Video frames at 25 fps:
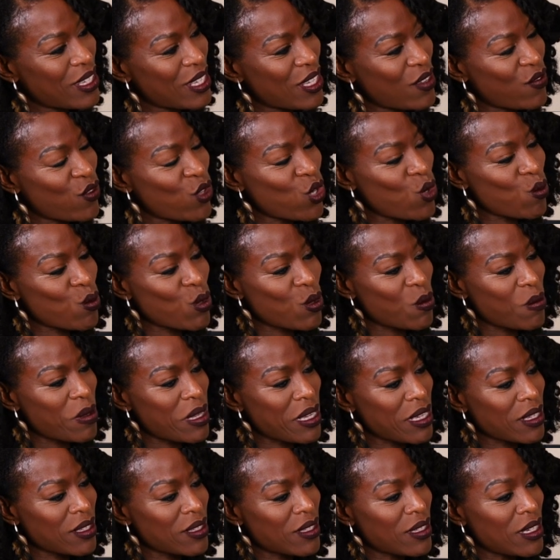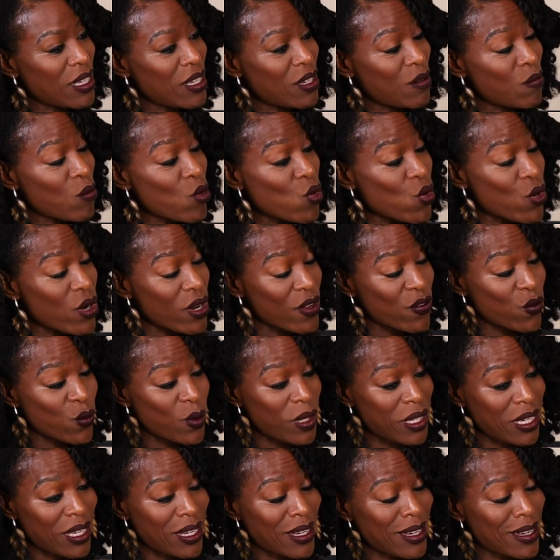if human beings need more, if
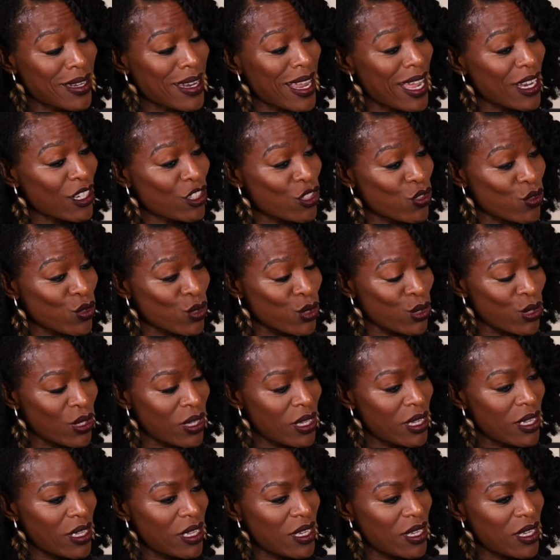we need a natural